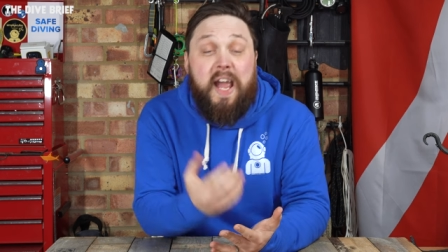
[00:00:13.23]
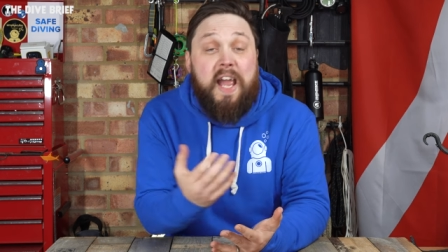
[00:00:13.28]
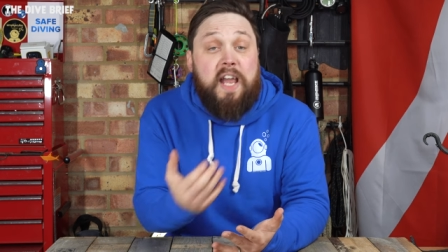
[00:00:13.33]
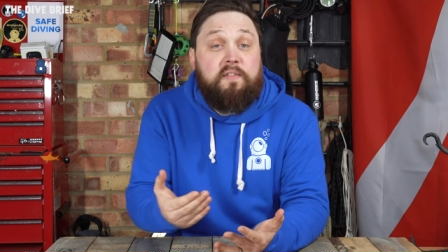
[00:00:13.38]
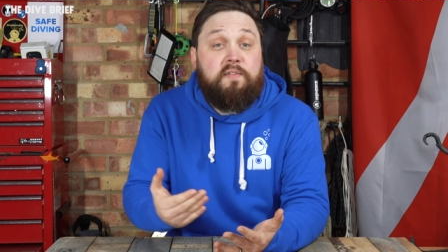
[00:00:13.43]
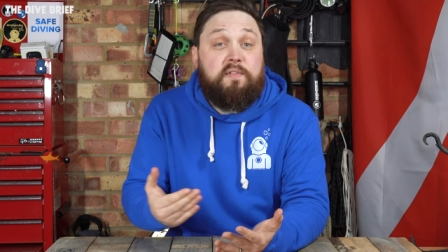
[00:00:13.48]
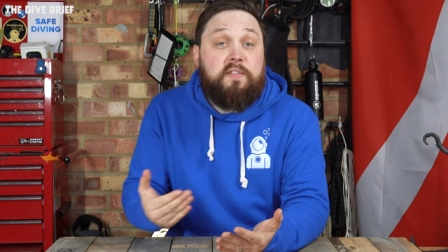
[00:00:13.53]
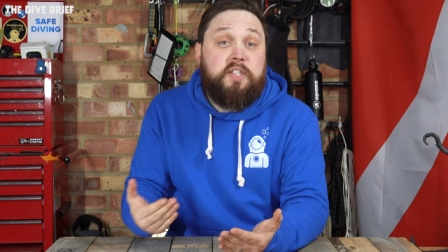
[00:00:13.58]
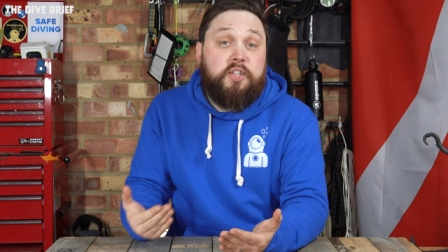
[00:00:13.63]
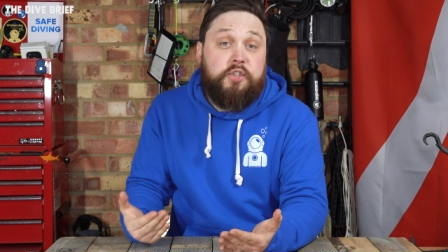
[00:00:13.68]

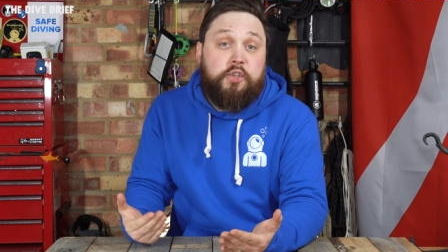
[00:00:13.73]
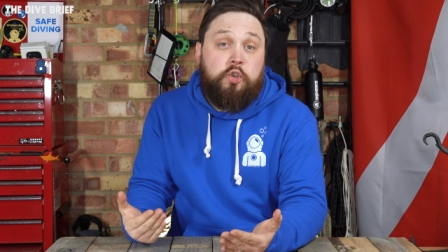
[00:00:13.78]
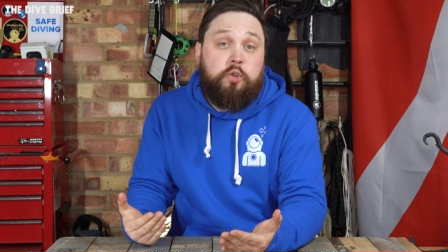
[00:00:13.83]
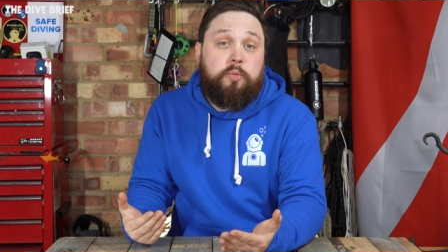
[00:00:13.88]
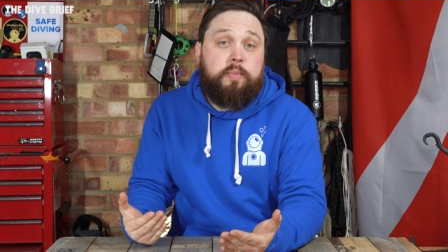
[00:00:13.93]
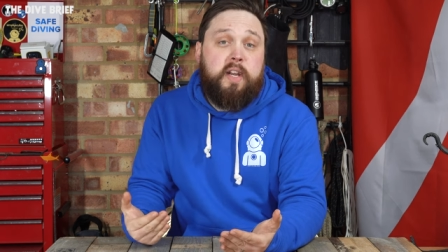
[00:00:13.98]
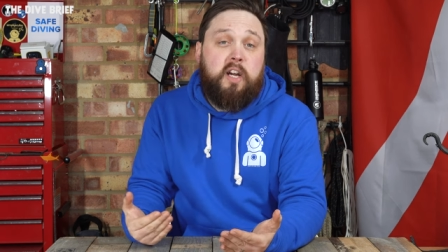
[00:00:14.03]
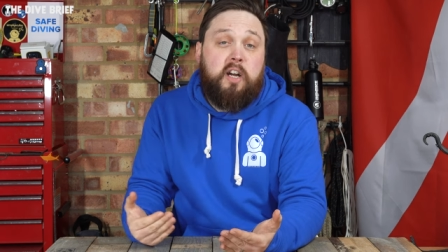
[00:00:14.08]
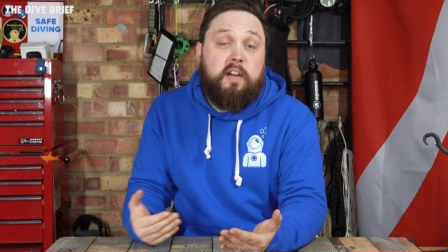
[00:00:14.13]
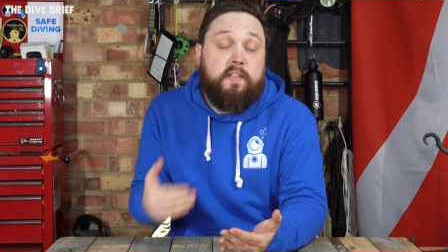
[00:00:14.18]
every
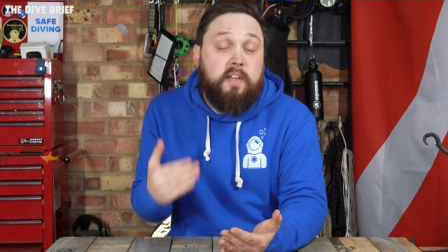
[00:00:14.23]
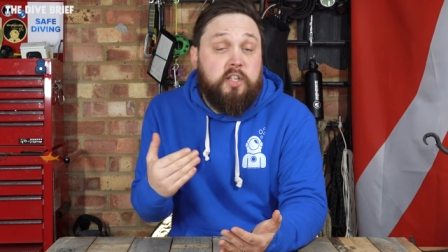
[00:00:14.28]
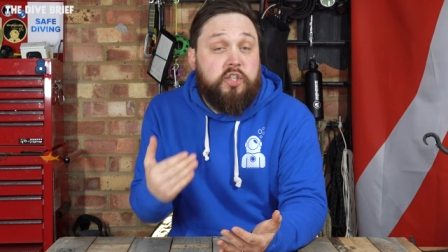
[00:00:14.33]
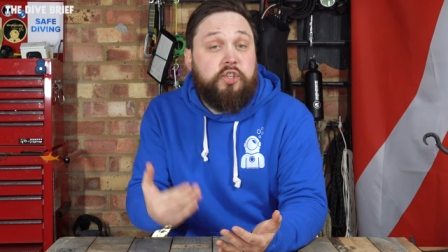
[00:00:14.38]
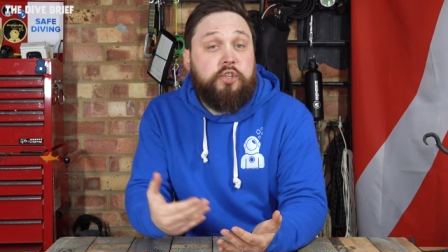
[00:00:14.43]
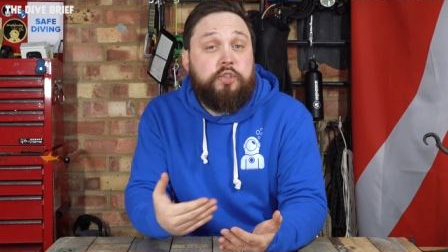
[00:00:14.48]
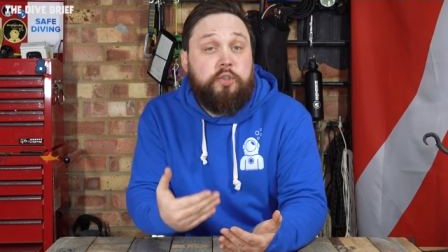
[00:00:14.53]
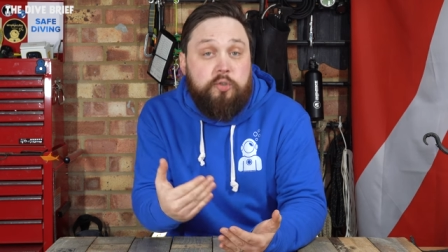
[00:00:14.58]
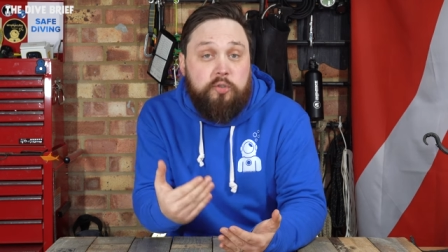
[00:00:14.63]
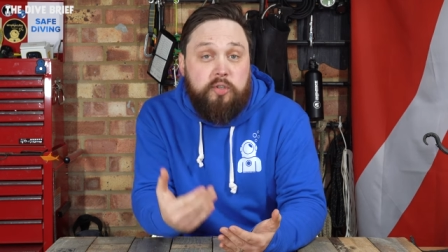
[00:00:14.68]
scuba diver
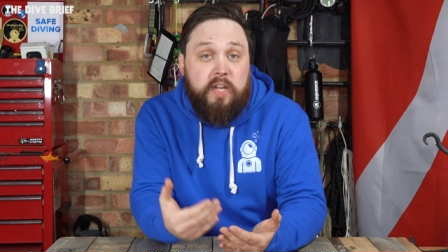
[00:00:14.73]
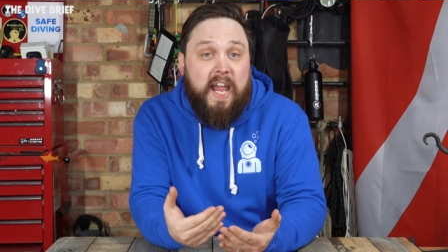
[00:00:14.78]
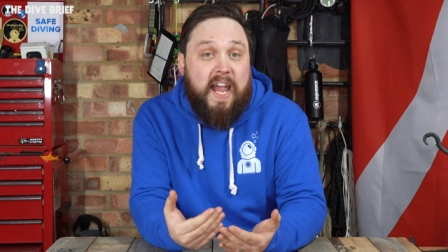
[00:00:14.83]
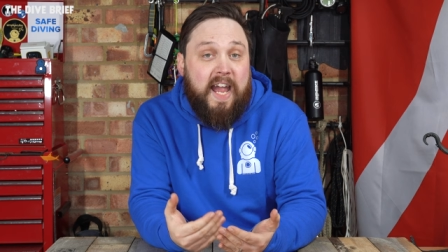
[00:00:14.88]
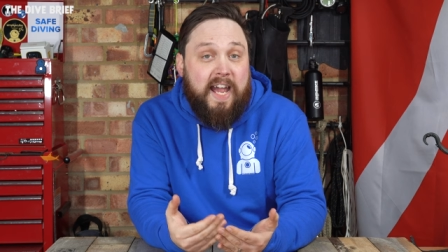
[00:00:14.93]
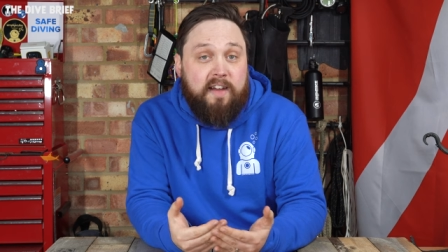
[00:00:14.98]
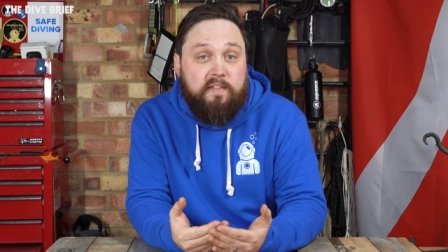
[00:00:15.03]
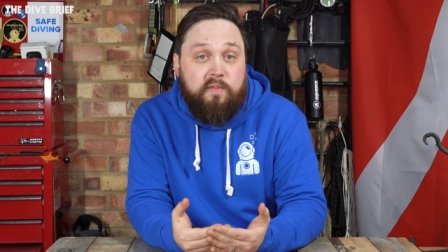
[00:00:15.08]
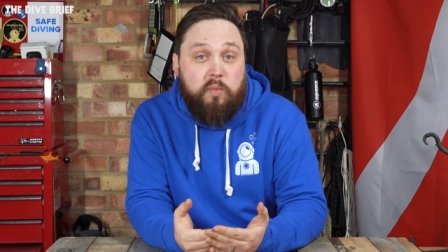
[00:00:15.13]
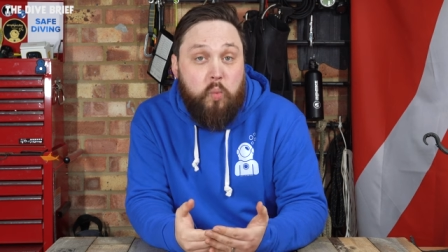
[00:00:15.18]
should
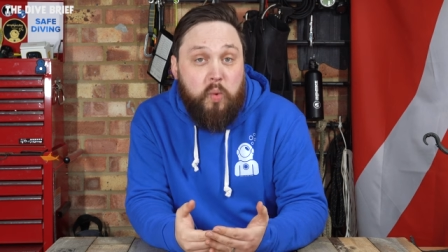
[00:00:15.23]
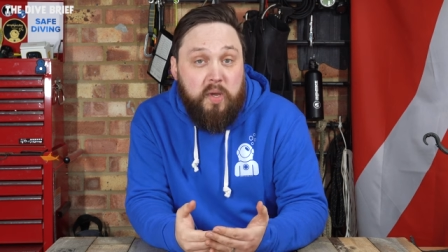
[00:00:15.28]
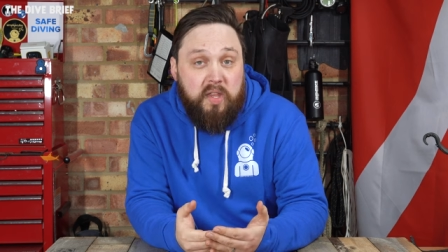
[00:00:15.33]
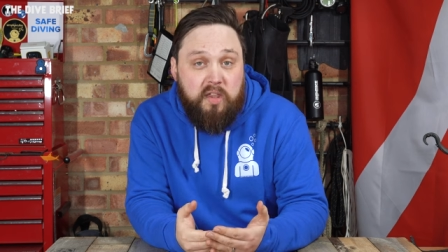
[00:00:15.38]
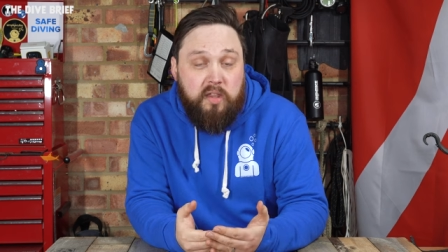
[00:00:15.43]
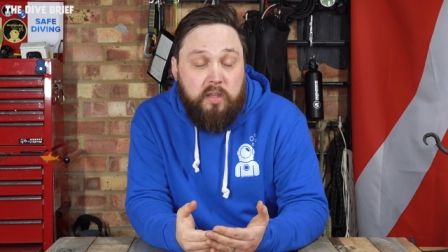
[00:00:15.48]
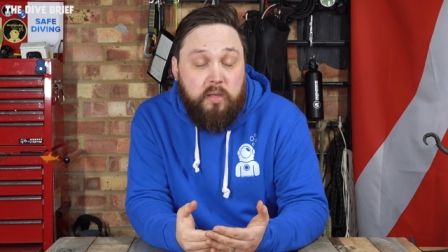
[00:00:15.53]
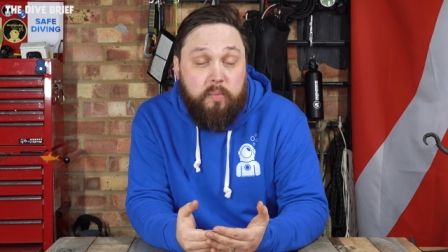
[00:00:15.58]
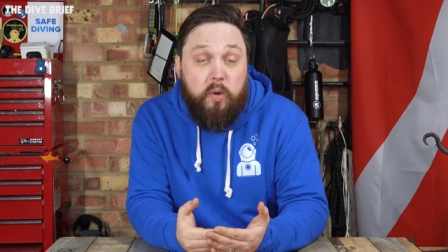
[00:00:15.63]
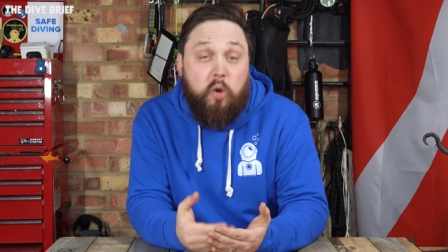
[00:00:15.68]
have
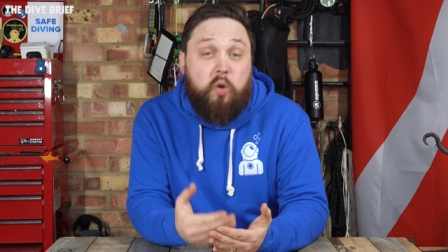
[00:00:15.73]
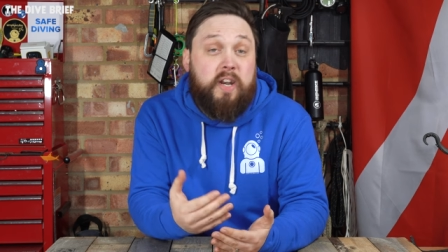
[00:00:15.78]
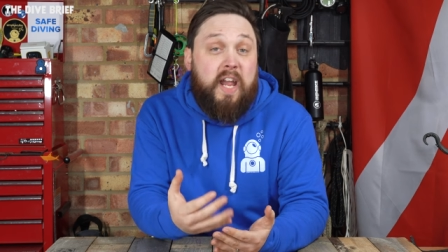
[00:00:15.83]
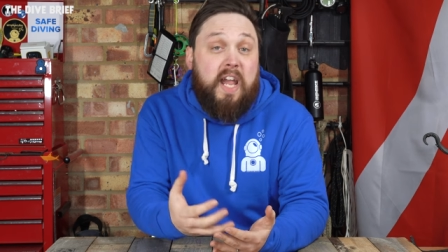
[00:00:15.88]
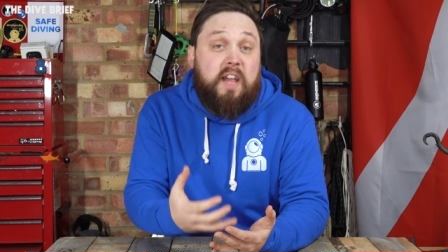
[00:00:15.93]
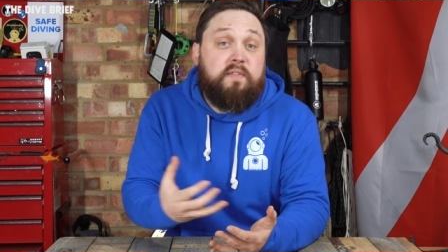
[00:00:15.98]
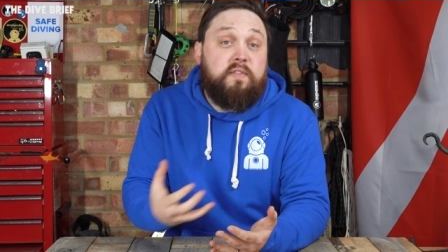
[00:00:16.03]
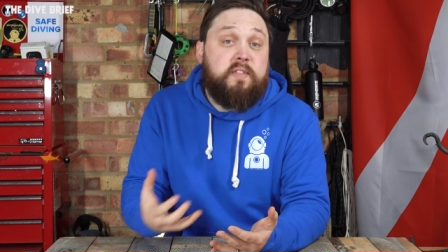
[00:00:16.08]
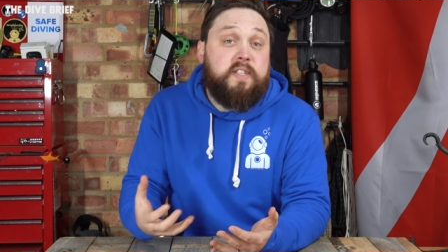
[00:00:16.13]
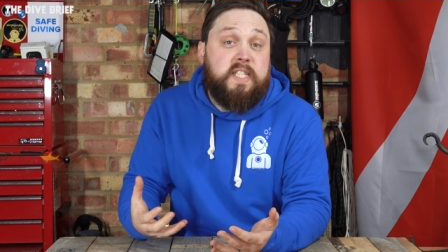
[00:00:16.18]
with them on
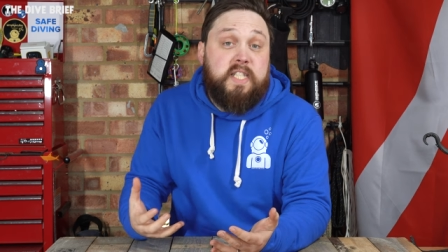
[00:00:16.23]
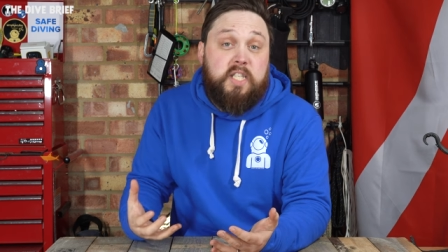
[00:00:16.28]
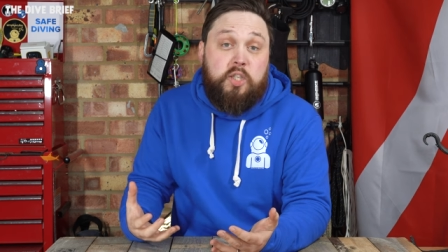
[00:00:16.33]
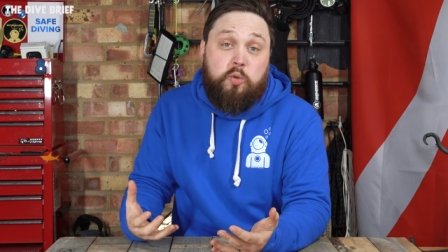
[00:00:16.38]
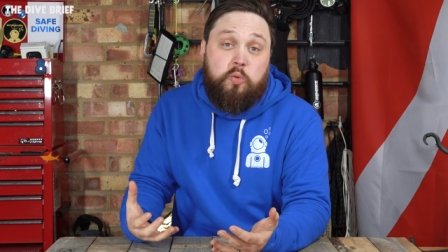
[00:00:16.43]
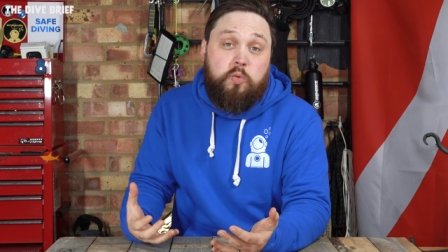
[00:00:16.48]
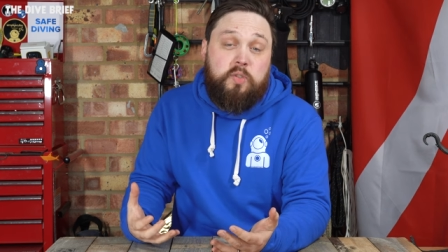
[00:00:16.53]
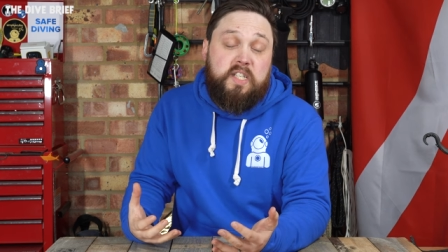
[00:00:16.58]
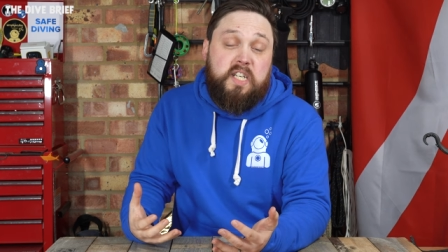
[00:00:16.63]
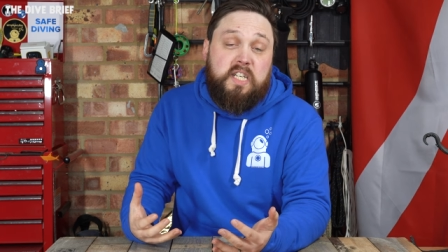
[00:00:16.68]
every
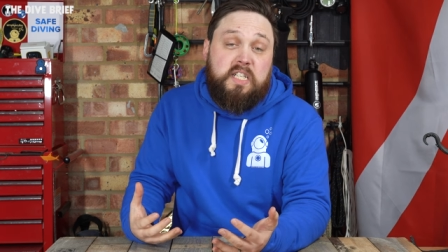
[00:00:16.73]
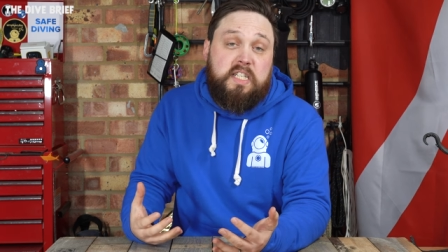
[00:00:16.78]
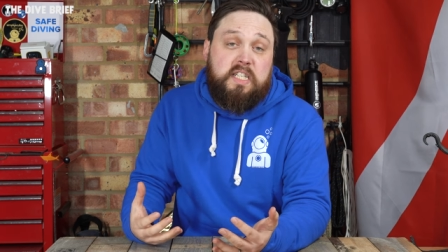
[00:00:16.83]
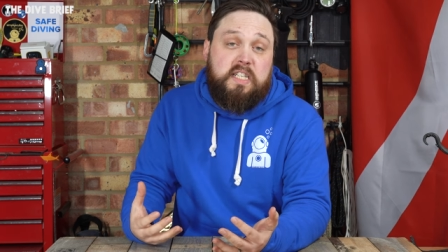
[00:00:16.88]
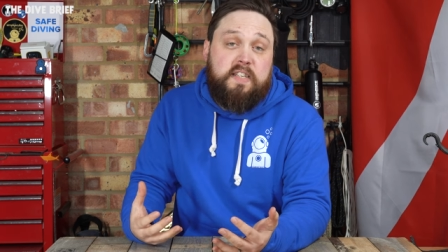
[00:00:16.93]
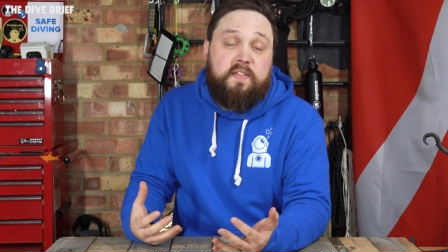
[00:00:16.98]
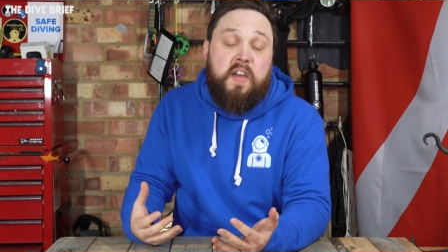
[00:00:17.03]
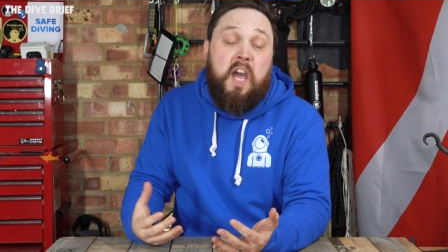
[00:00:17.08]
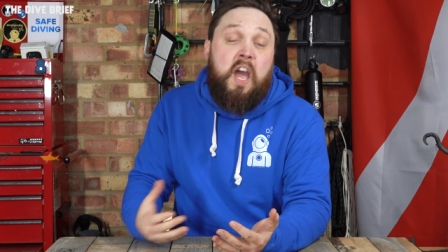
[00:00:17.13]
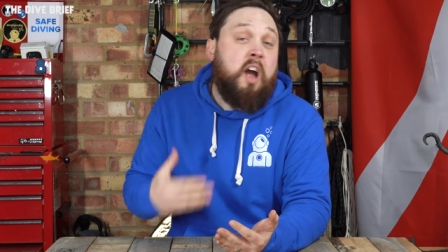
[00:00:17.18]
single
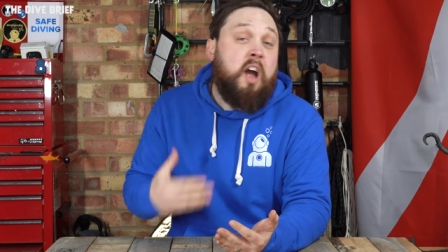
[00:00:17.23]
dive.